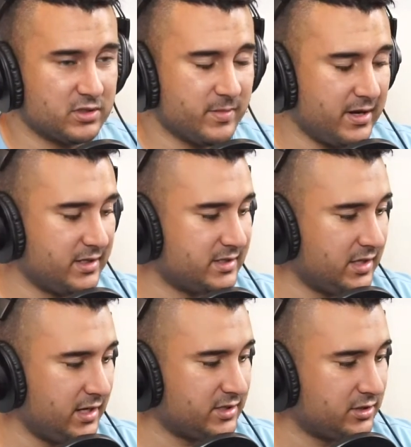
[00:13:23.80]
Eagles
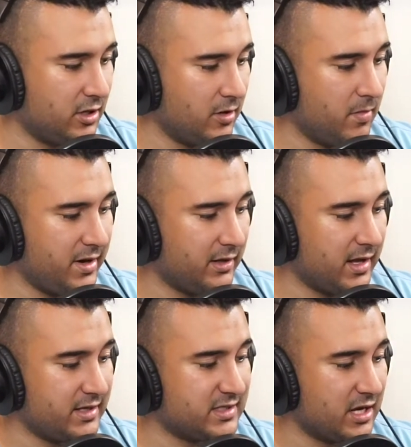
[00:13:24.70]
-6. The money
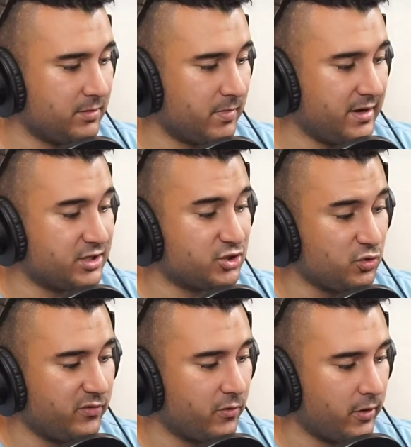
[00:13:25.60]
line is at
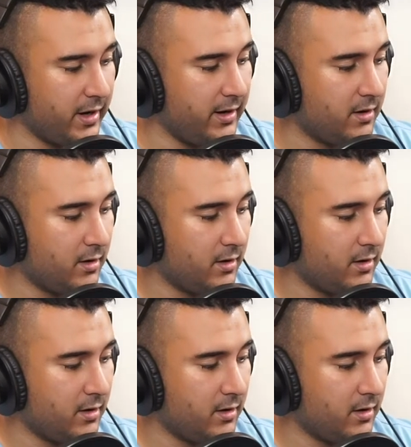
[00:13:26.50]
-240.